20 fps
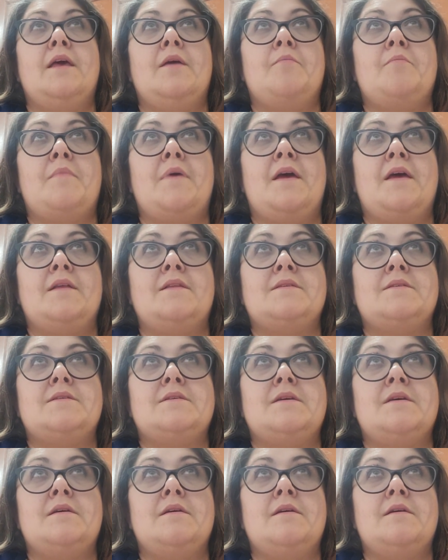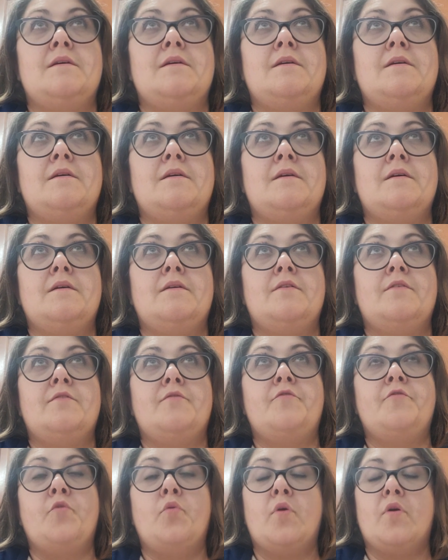it meant
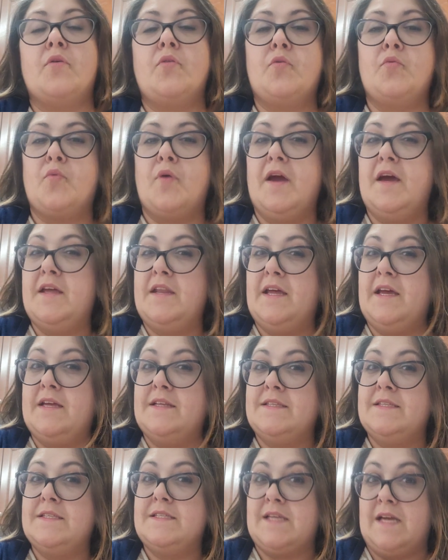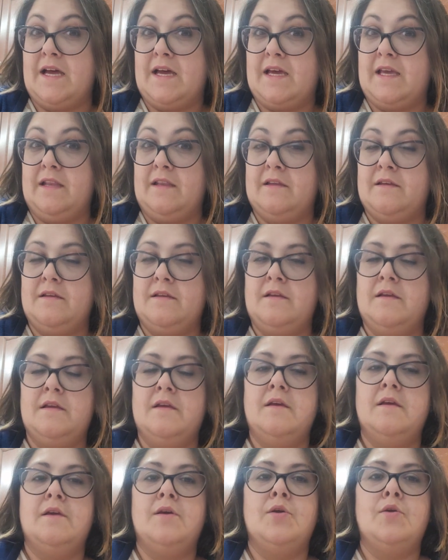for thread and sign.
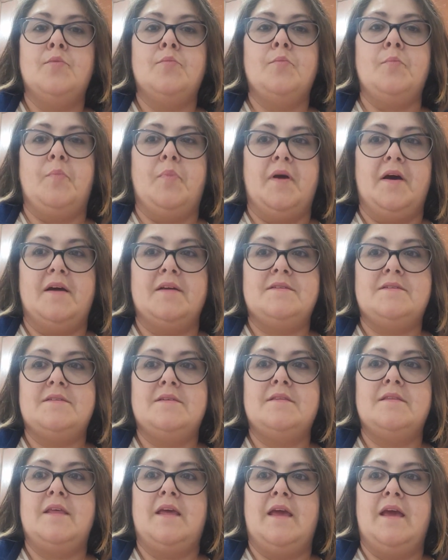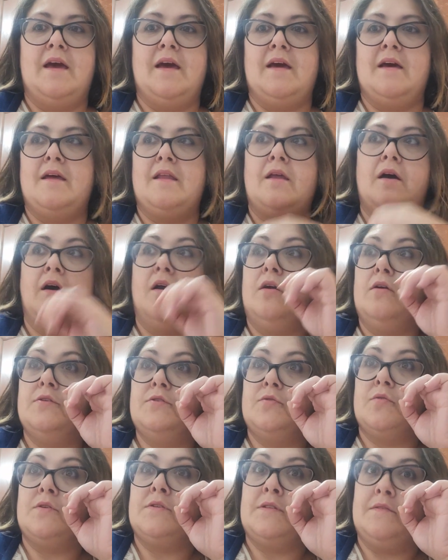But they had
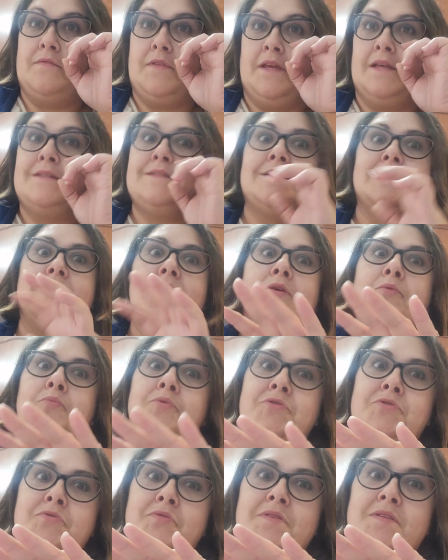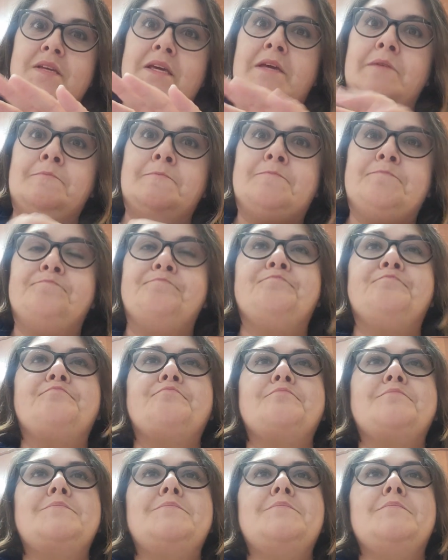all sorts of things in there, which you'll see.
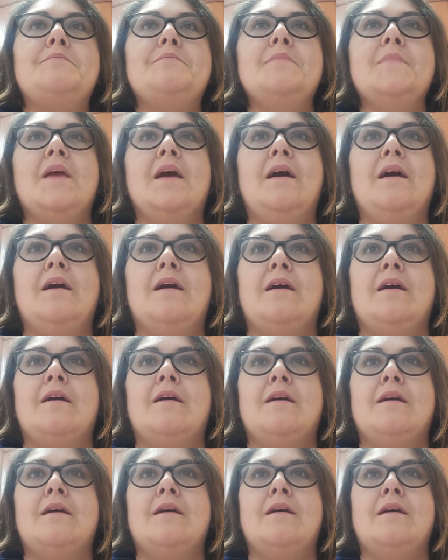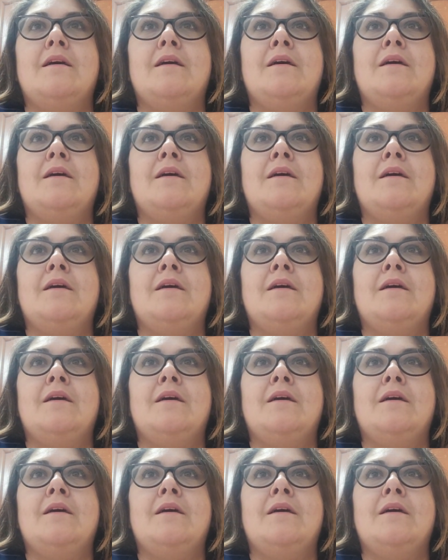Uh,